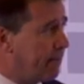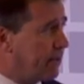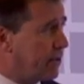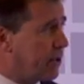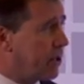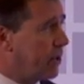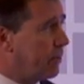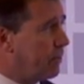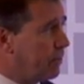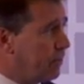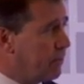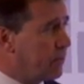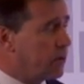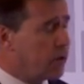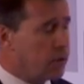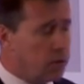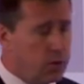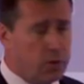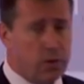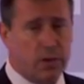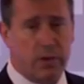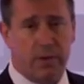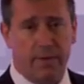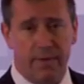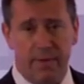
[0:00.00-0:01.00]
some
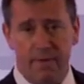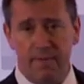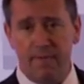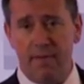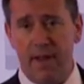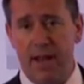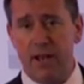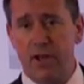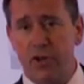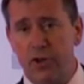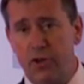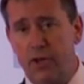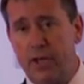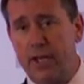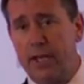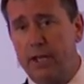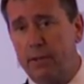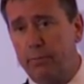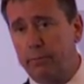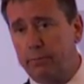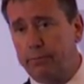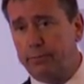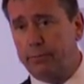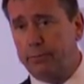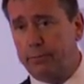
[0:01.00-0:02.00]
sort of inventory
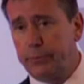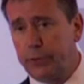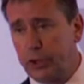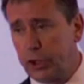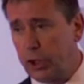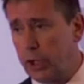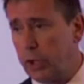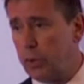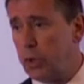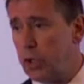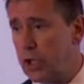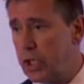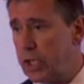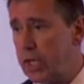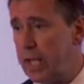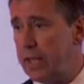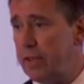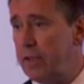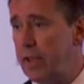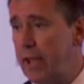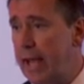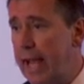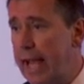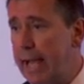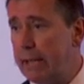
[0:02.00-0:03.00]
solution in
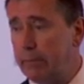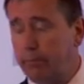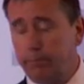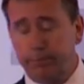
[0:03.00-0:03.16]
there.